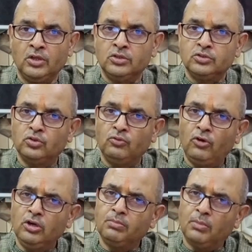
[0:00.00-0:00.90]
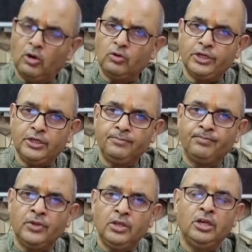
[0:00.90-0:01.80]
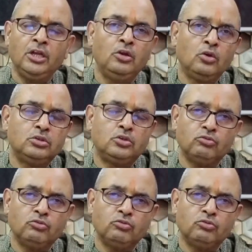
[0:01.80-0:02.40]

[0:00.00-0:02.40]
So what Mao did, he looked